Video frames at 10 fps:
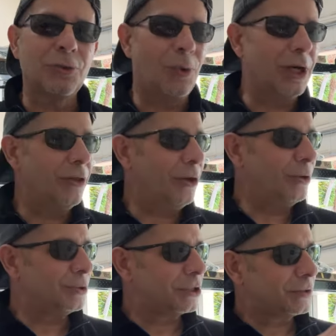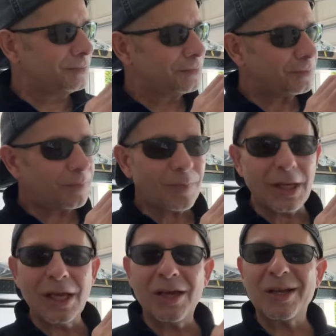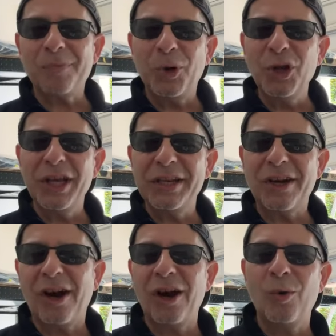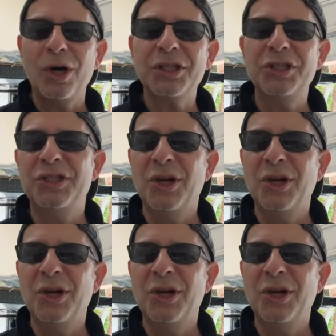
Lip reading: to one of those pull-in car washes,